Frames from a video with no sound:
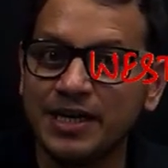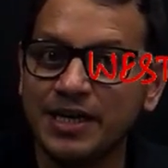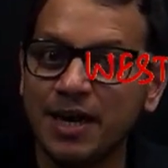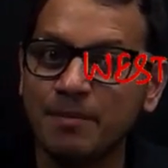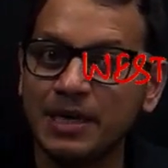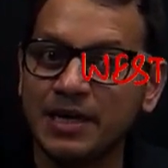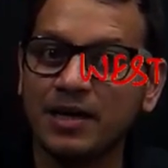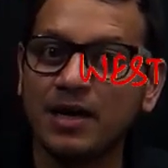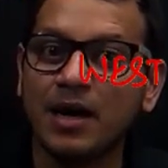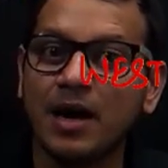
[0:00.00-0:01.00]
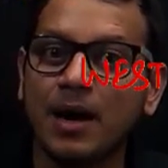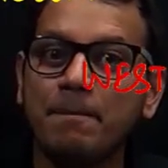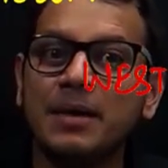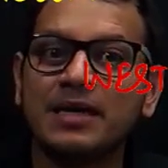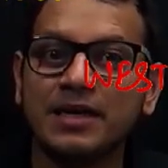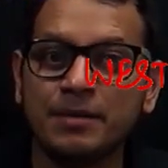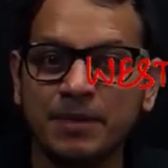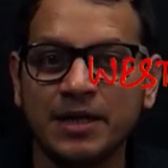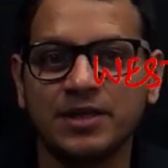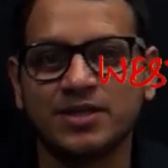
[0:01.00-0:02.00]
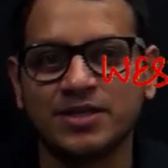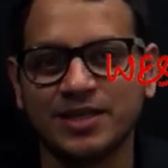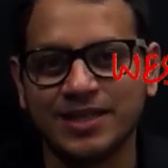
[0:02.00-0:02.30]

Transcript: being a upper riparian state,